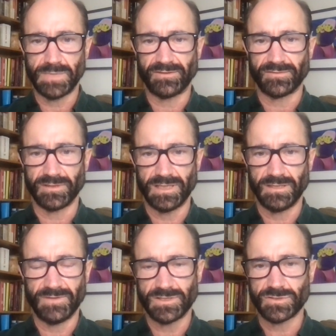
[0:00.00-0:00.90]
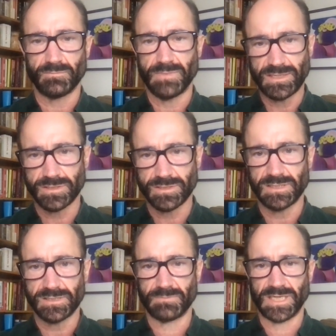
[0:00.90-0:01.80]
based on individual
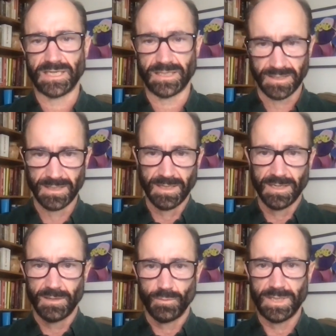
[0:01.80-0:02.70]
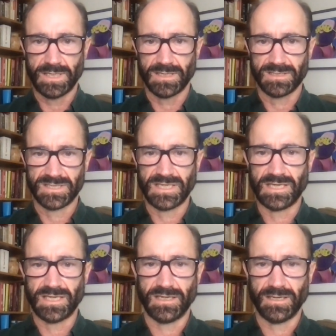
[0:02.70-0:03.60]
measurements, meaning we can
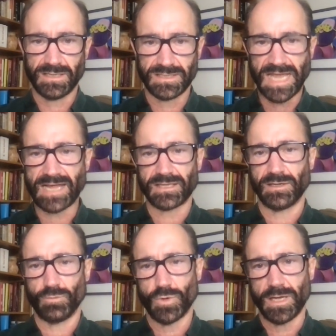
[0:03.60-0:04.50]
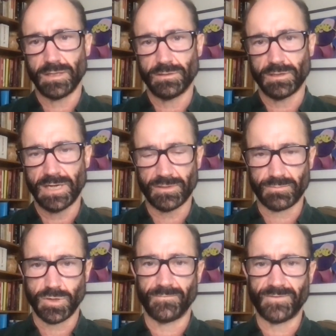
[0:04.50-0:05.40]
see exactly what your
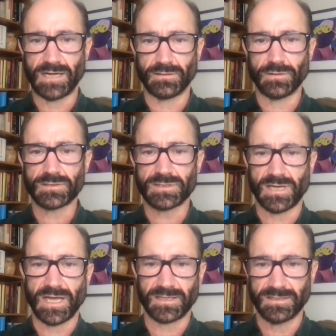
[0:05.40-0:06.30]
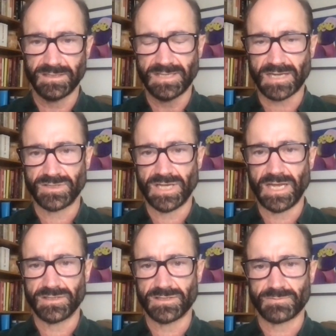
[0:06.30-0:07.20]
health profile looks like and detect
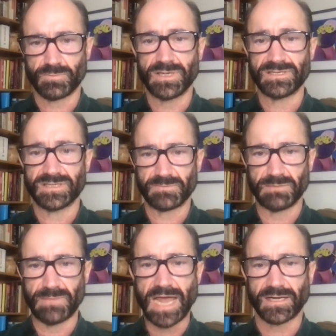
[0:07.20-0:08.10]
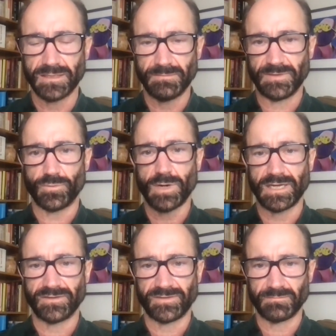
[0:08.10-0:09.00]
changes pre-symptomatically before
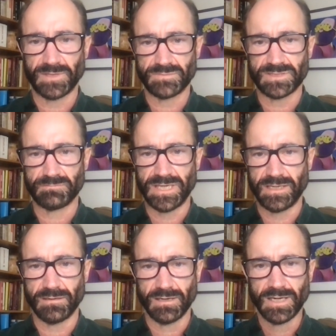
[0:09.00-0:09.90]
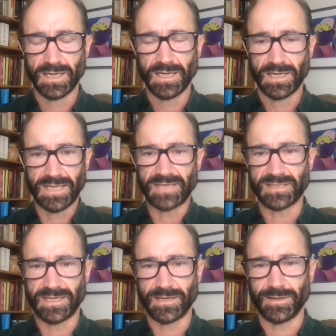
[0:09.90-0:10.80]
any symptoms appear. And
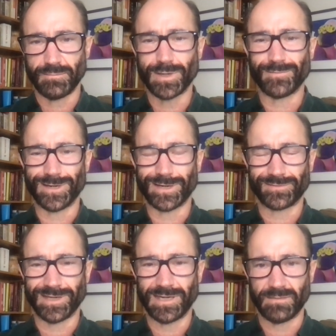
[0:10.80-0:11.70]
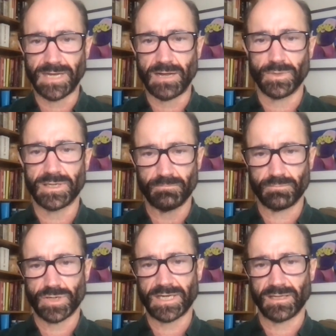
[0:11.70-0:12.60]
that's an area we're very excited about. We
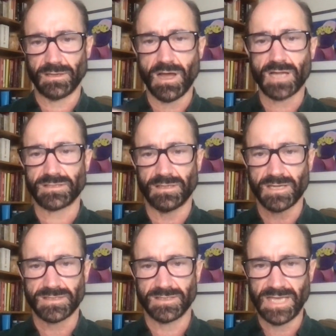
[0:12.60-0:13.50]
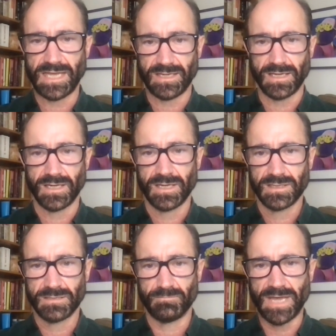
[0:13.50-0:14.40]
can bring in lots and lots of data
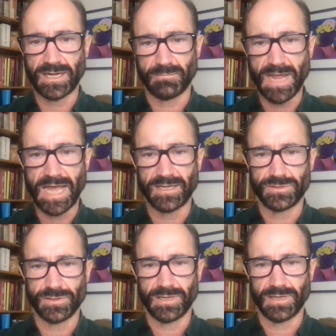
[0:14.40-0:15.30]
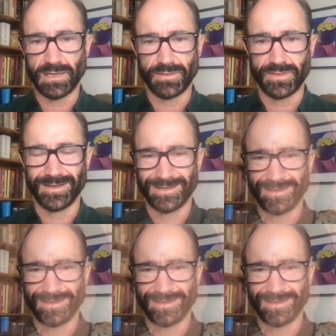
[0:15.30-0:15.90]
to better manage your health.